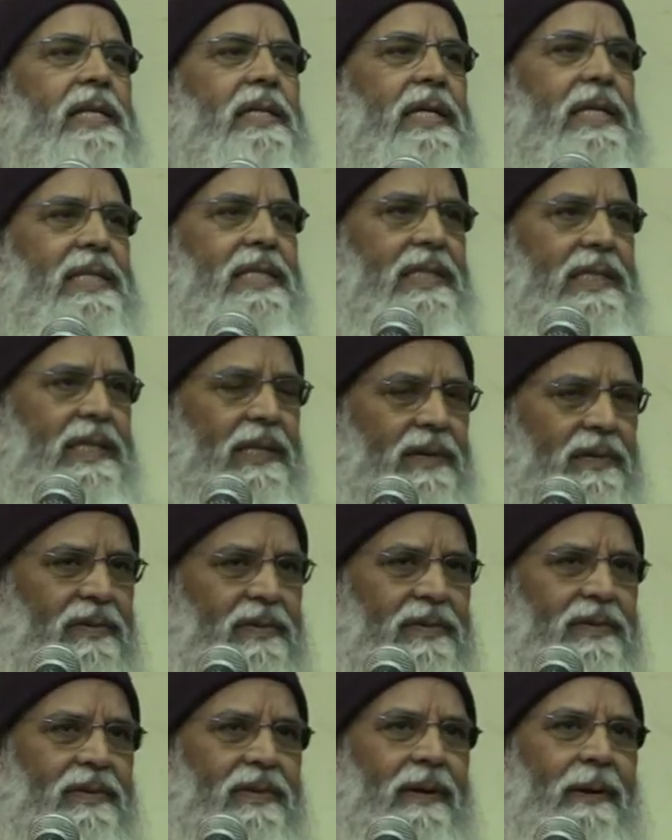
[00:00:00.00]
is
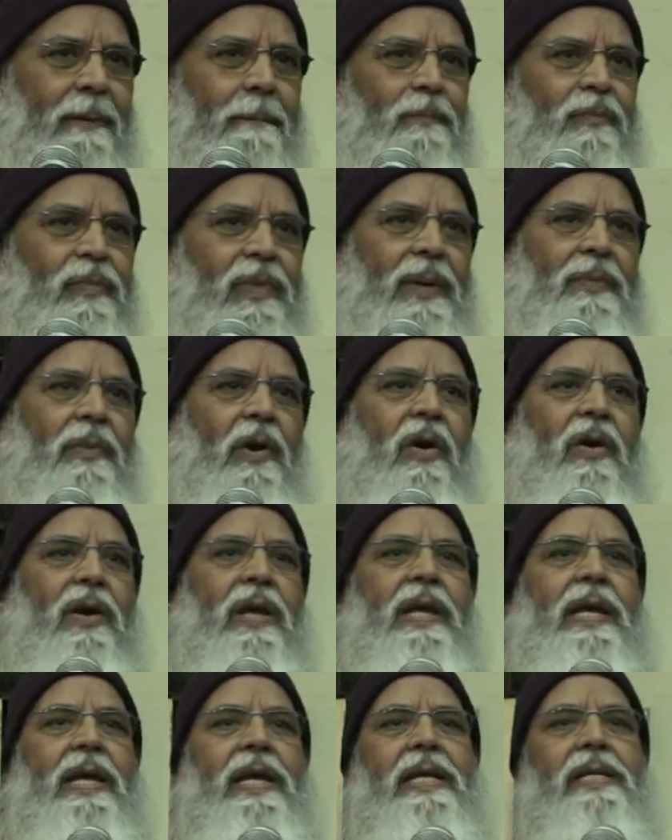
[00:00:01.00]
conceived, the
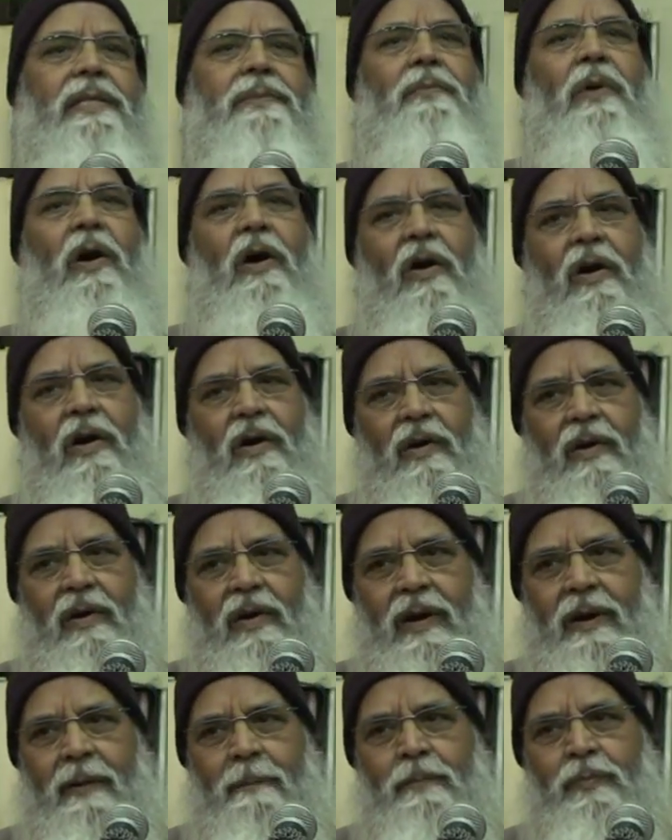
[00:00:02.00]
body is
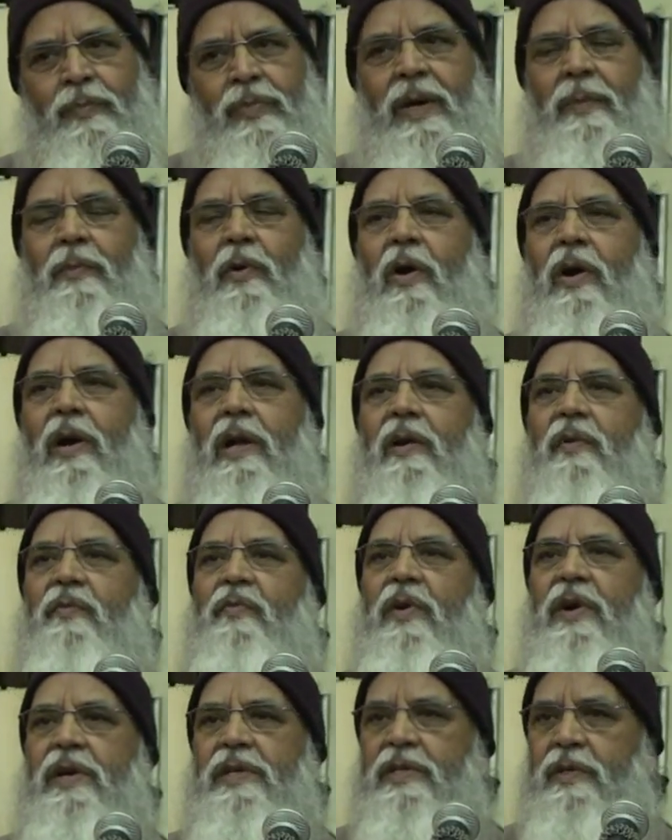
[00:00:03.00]
born, the body
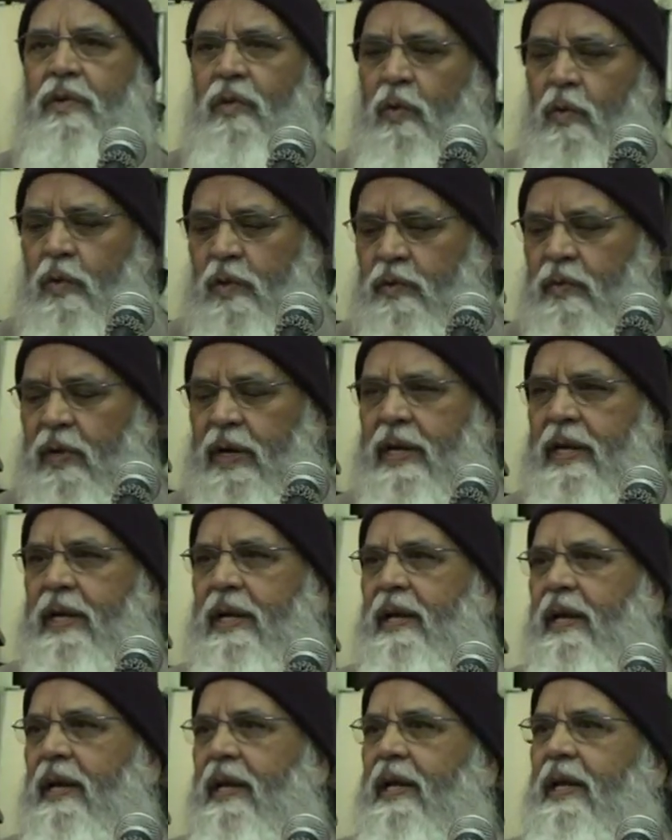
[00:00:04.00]
first grows
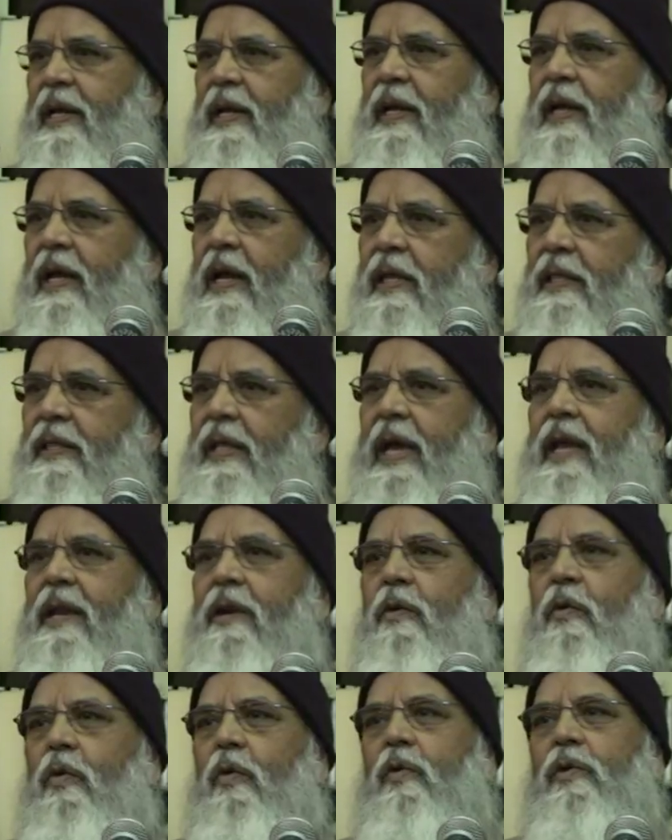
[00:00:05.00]
vertically,
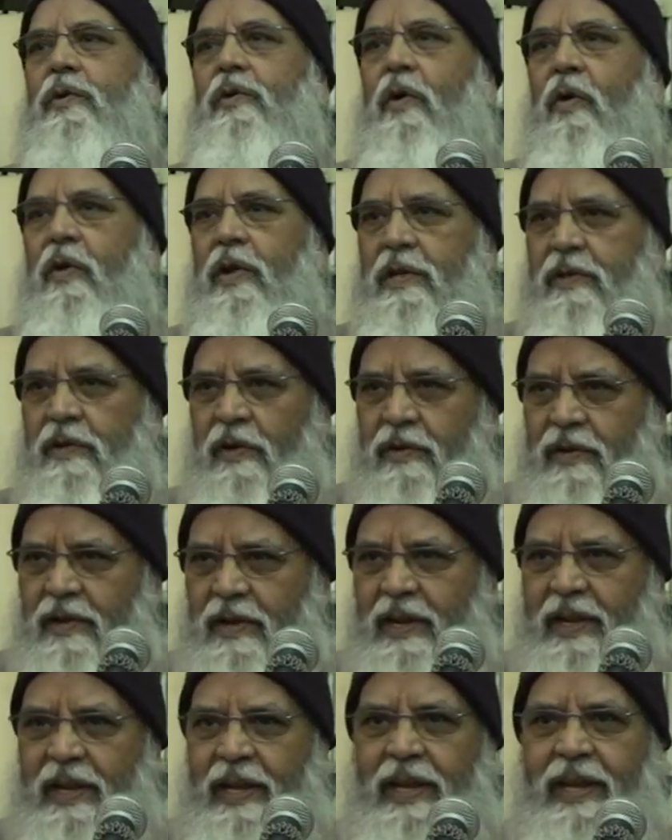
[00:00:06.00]
then grows
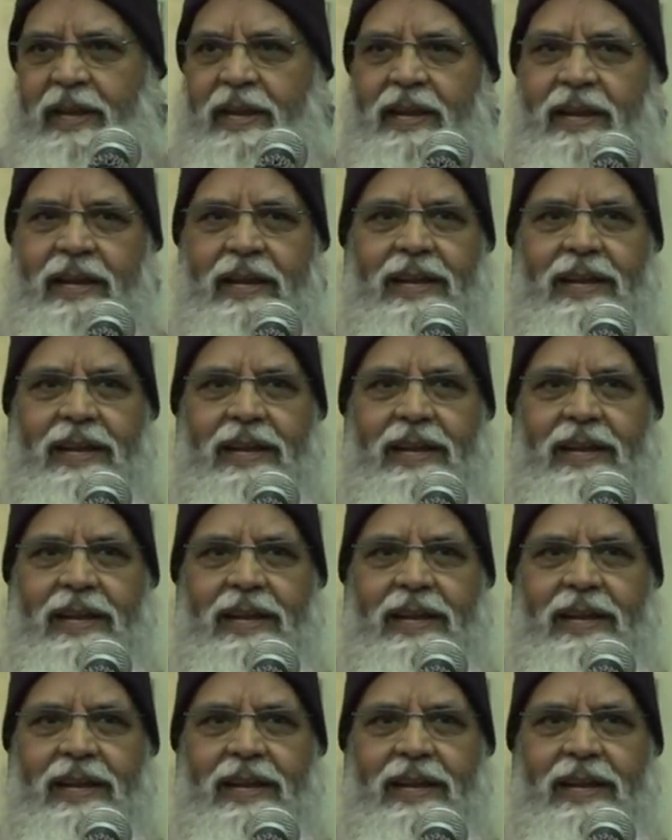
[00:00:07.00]
horizontally